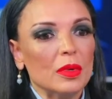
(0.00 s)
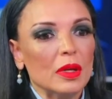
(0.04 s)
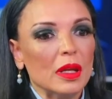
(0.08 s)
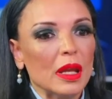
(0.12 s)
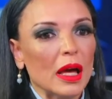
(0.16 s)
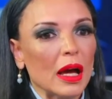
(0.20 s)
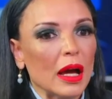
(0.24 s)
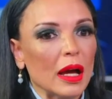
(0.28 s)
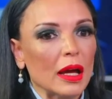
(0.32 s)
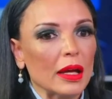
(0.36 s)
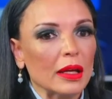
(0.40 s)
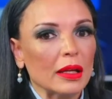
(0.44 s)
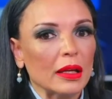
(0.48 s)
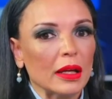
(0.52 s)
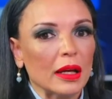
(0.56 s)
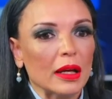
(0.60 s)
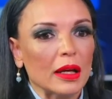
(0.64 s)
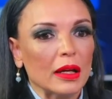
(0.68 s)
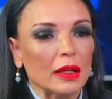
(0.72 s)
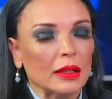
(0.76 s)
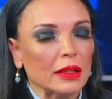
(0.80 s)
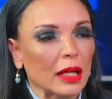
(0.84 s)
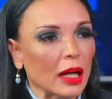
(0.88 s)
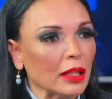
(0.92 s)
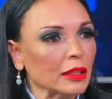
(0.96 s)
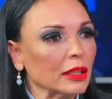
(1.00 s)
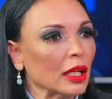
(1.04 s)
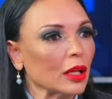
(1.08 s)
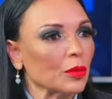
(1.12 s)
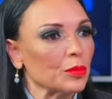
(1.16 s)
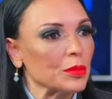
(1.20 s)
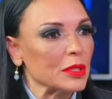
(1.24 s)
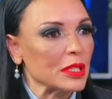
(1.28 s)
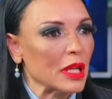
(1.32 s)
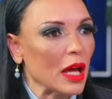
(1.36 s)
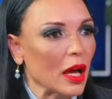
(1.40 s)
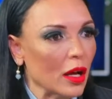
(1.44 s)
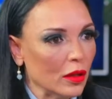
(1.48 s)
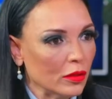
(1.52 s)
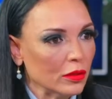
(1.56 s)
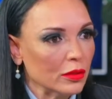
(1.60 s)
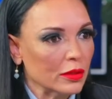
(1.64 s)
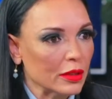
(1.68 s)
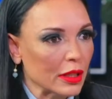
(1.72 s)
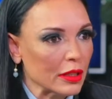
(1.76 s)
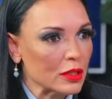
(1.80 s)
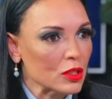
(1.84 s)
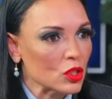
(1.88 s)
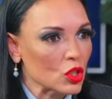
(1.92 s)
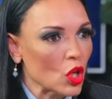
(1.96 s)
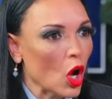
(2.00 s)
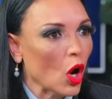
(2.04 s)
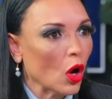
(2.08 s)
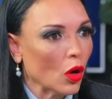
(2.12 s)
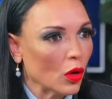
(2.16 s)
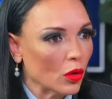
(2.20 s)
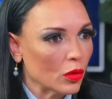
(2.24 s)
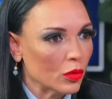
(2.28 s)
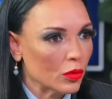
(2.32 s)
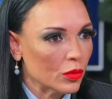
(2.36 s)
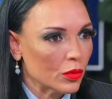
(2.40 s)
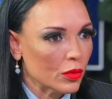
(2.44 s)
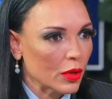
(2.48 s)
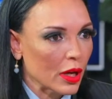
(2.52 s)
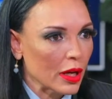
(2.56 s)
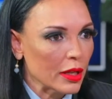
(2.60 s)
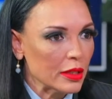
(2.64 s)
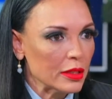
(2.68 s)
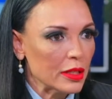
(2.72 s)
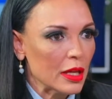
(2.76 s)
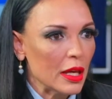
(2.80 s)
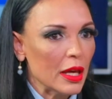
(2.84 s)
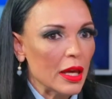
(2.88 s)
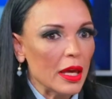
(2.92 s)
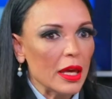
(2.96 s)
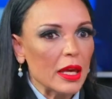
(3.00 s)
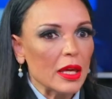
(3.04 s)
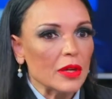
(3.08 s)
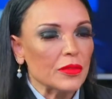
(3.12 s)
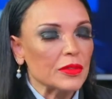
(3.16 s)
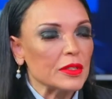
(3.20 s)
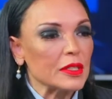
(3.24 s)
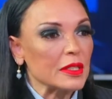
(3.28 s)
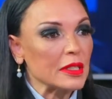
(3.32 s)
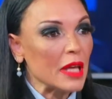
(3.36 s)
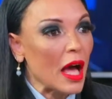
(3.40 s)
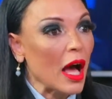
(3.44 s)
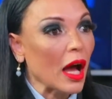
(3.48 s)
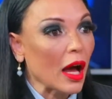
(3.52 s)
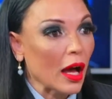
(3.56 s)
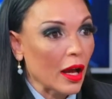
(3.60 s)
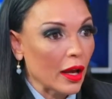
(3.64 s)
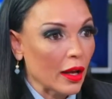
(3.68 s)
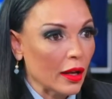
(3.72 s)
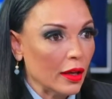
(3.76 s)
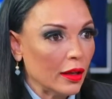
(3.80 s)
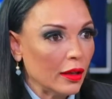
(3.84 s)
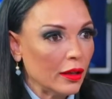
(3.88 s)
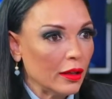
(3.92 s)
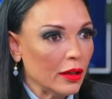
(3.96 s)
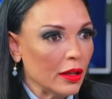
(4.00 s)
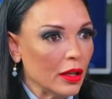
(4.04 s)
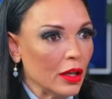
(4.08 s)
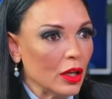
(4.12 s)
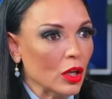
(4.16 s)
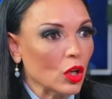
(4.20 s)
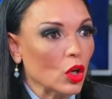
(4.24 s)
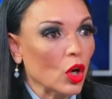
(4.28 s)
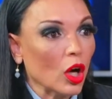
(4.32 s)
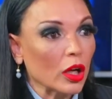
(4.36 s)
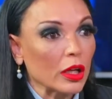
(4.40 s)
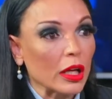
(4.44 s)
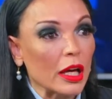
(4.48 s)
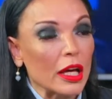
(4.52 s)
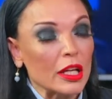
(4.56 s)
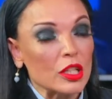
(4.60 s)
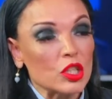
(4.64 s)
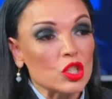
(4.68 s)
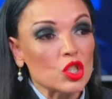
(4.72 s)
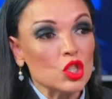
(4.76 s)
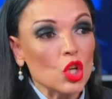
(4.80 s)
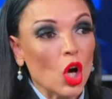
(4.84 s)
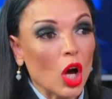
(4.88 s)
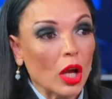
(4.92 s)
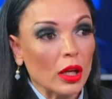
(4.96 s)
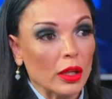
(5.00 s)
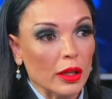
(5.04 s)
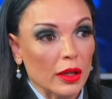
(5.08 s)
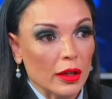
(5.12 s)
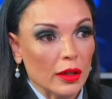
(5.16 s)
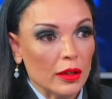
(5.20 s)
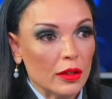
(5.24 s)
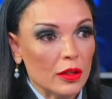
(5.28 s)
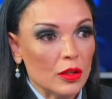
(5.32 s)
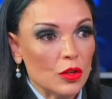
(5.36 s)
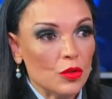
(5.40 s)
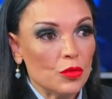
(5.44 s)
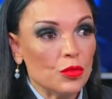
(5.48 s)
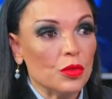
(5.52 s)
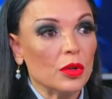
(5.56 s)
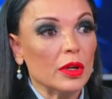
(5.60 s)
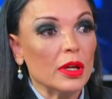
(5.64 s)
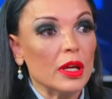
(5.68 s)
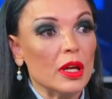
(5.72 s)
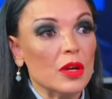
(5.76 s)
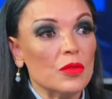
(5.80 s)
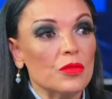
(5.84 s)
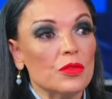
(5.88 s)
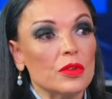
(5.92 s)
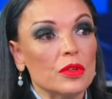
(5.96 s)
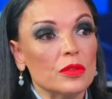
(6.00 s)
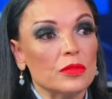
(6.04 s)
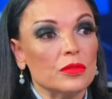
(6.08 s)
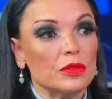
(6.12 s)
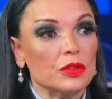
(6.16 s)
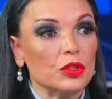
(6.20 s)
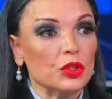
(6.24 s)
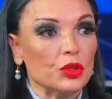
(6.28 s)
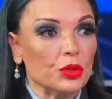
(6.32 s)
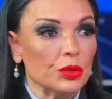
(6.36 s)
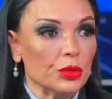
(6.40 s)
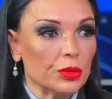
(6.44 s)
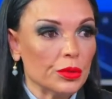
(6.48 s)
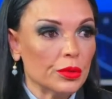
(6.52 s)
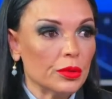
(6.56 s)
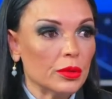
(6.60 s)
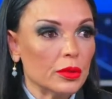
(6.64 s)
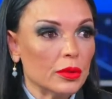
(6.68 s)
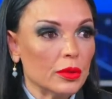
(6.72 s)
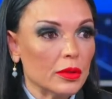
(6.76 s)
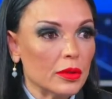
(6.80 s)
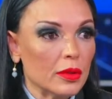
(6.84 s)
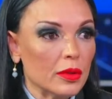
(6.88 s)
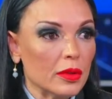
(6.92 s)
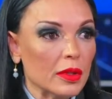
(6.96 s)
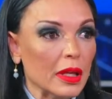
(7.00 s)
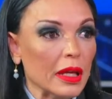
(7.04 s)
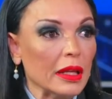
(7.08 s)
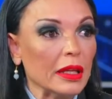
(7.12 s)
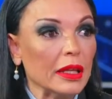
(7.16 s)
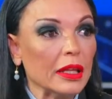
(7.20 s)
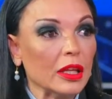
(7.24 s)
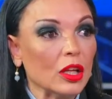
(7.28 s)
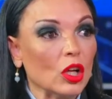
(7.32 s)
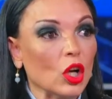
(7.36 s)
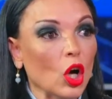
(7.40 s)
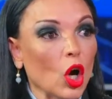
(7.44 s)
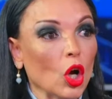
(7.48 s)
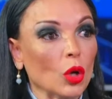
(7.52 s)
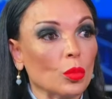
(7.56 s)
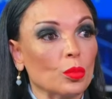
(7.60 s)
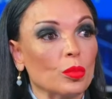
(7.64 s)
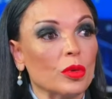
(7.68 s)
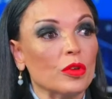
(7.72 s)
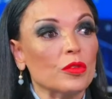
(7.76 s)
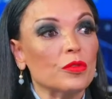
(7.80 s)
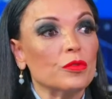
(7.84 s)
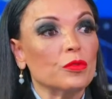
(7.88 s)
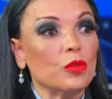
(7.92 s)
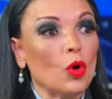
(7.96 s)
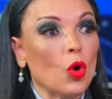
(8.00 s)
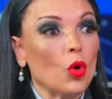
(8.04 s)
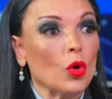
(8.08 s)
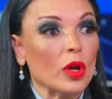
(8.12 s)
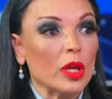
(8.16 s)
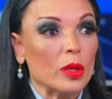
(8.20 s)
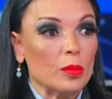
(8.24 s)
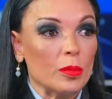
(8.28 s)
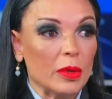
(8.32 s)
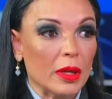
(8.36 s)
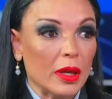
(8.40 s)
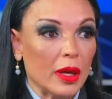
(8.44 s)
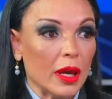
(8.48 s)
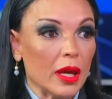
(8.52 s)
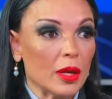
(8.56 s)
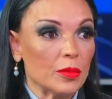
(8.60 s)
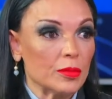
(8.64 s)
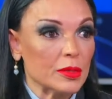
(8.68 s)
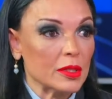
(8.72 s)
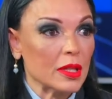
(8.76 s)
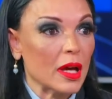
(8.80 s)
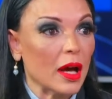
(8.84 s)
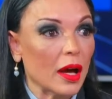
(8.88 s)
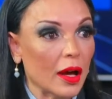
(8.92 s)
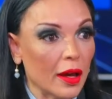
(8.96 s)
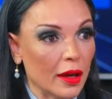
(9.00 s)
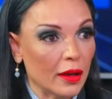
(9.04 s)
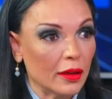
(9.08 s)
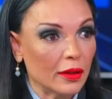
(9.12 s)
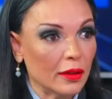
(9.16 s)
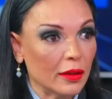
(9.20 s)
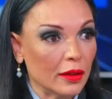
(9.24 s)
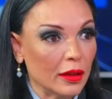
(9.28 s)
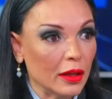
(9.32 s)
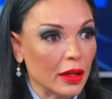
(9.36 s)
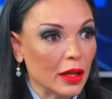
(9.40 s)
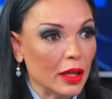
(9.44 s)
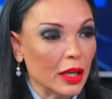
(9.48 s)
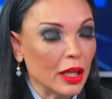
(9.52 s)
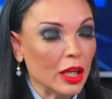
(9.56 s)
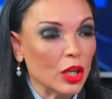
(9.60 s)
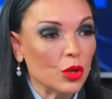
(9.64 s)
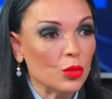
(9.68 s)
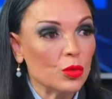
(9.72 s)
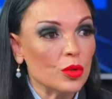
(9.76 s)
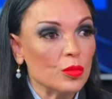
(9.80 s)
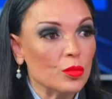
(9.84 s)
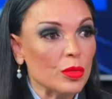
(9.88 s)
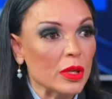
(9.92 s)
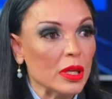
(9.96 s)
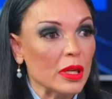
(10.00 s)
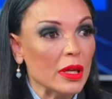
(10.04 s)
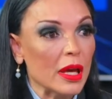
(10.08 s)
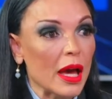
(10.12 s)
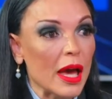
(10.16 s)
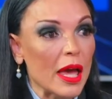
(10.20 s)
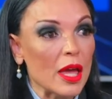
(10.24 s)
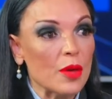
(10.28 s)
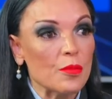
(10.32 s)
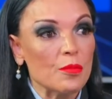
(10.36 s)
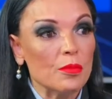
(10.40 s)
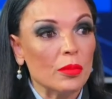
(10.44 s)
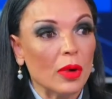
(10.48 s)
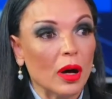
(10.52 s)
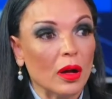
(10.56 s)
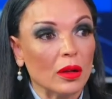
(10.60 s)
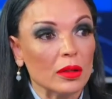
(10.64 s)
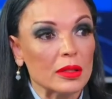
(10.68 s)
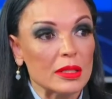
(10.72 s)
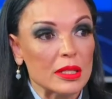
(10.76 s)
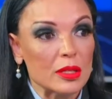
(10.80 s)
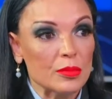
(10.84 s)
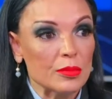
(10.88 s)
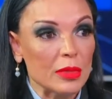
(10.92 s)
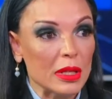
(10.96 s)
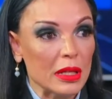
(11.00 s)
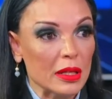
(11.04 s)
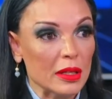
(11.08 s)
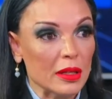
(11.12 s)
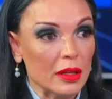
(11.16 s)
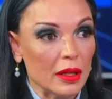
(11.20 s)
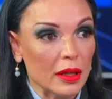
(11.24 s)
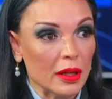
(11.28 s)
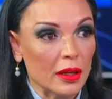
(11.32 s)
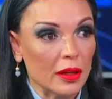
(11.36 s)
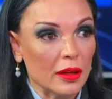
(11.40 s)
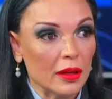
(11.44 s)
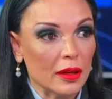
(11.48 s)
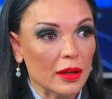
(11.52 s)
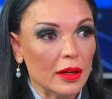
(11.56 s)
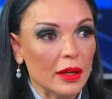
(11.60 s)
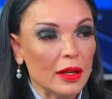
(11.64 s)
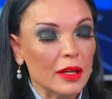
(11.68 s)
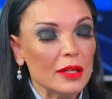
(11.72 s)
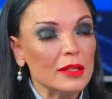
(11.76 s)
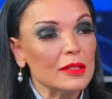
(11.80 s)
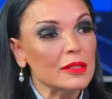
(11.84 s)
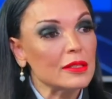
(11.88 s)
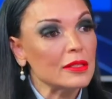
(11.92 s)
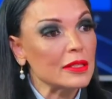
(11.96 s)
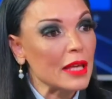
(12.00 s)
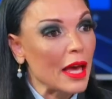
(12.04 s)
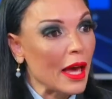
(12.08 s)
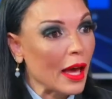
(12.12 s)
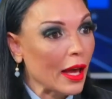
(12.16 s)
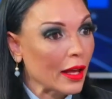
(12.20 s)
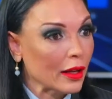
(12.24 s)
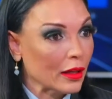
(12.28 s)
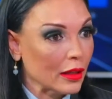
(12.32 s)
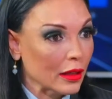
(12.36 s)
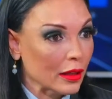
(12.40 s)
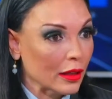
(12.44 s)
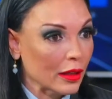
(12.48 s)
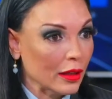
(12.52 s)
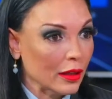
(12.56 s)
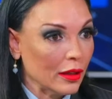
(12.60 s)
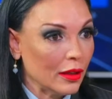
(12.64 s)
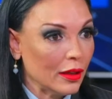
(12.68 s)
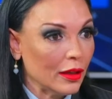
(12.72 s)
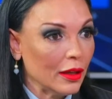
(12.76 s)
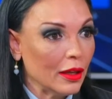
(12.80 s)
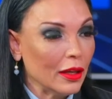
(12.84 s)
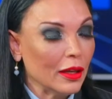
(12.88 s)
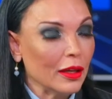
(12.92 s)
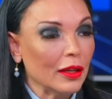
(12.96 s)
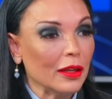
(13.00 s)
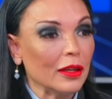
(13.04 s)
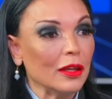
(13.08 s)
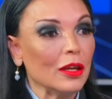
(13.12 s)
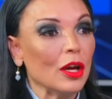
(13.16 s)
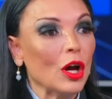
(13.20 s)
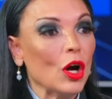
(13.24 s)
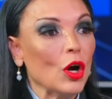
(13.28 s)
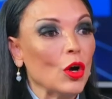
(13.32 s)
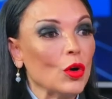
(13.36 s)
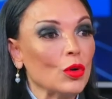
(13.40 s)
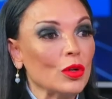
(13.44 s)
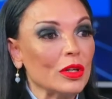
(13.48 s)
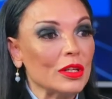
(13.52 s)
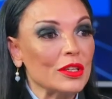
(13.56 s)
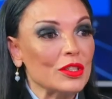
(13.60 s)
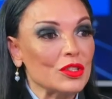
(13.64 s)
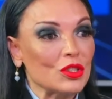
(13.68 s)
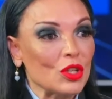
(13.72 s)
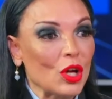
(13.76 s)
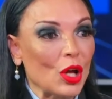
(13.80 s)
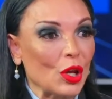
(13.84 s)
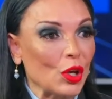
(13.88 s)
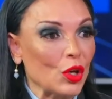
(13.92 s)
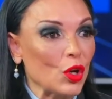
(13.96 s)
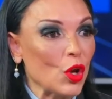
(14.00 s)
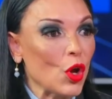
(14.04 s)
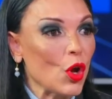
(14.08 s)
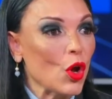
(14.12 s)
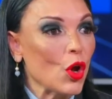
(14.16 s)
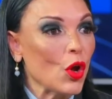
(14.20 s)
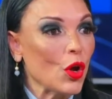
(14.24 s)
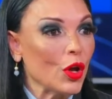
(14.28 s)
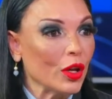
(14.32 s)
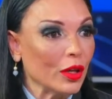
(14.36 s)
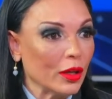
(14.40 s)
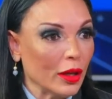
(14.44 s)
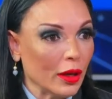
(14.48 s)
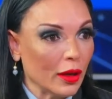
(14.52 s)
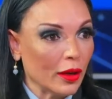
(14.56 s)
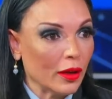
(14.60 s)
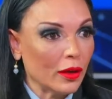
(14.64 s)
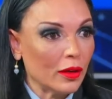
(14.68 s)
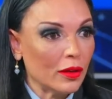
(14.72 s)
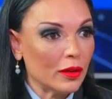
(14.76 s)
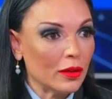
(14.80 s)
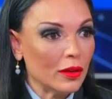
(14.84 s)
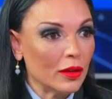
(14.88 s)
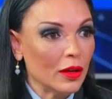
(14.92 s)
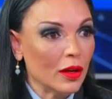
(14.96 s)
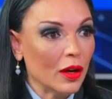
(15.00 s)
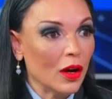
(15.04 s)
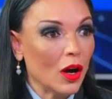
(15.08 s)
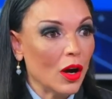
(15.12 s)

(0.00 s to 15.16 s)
like Gangnam Style, that song, right? If Psy got a dollar for every view that he got before he became Psy, he would be a multimillionaire. Sadly, he only started earning